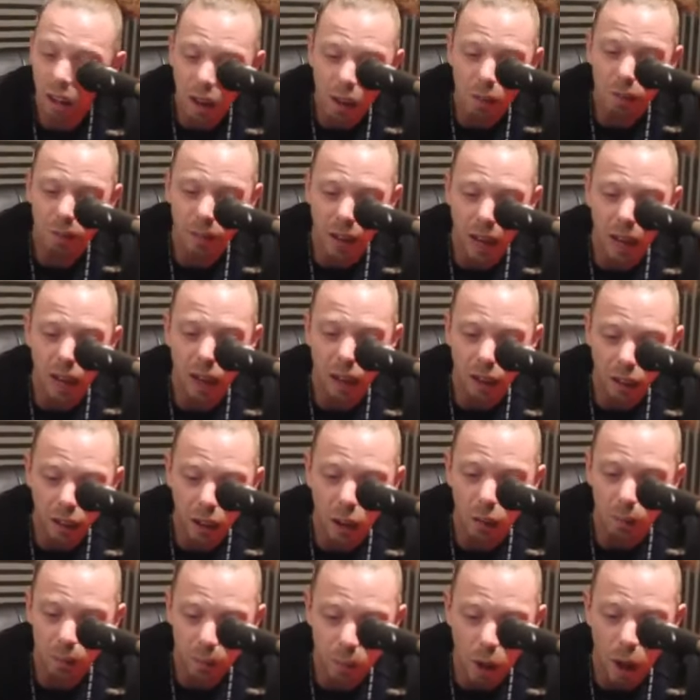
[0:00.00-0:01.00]
I love that,
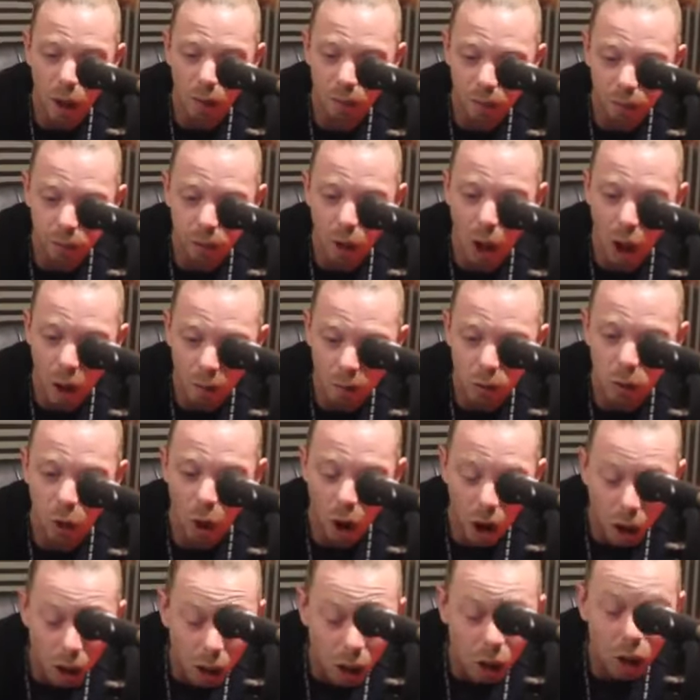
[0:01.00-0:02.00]
and I've
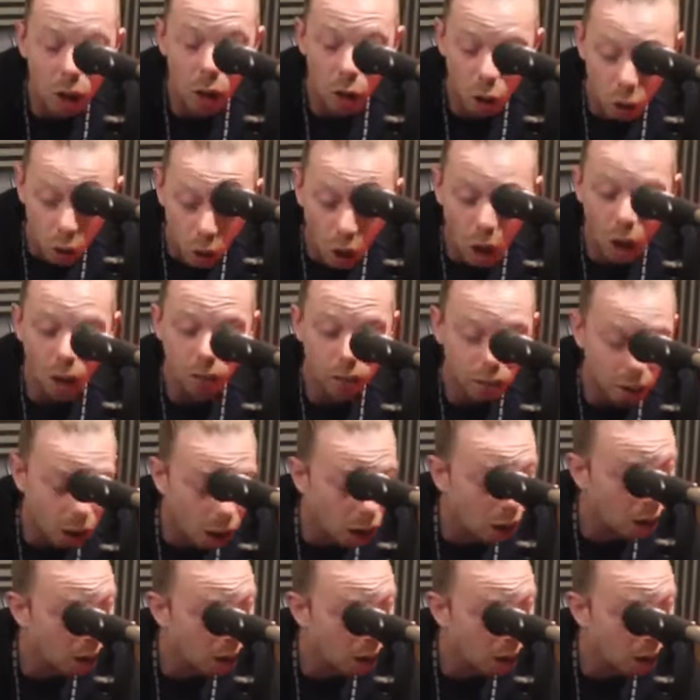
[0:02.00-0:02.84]
got a lot